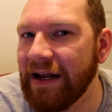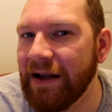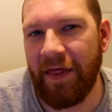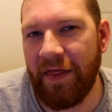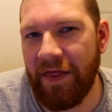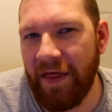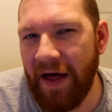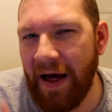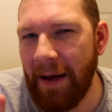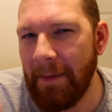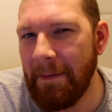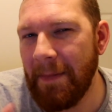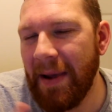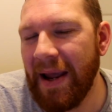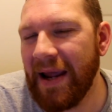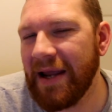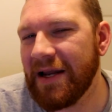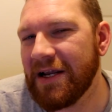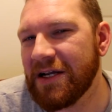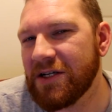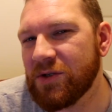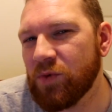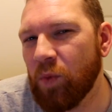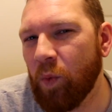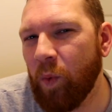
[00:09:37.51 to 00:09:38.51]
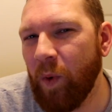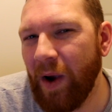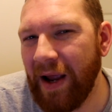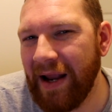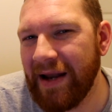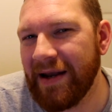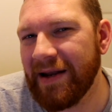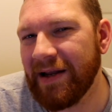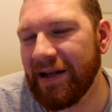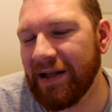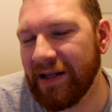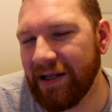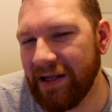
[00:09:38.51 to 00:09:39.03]
that made us
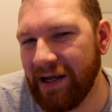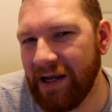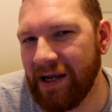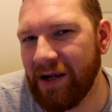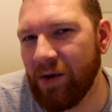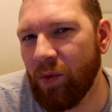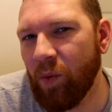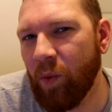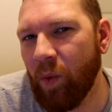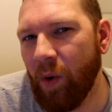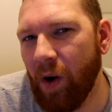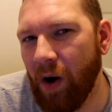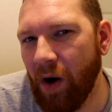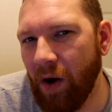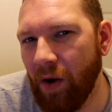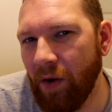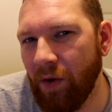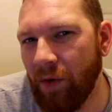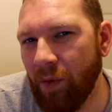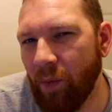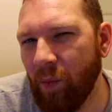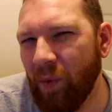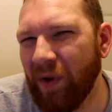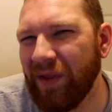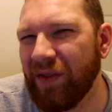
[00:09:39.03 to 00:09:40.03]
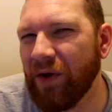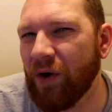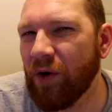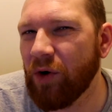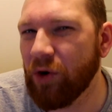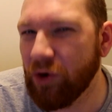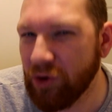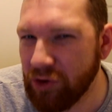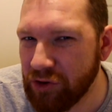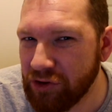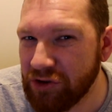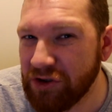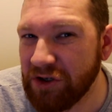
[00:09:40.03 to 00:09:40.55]
win League One with
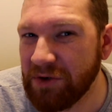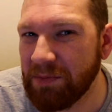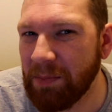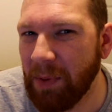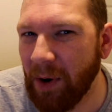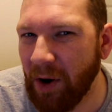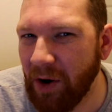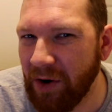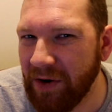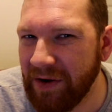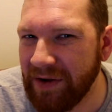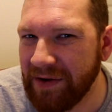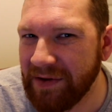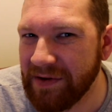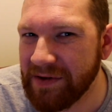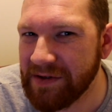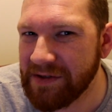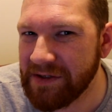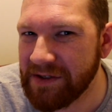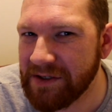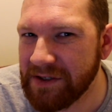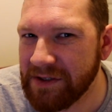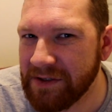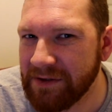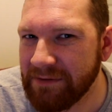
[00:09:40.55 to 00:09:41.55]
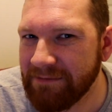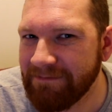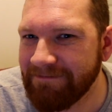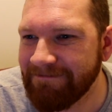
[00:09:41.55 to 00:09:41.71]
100 points.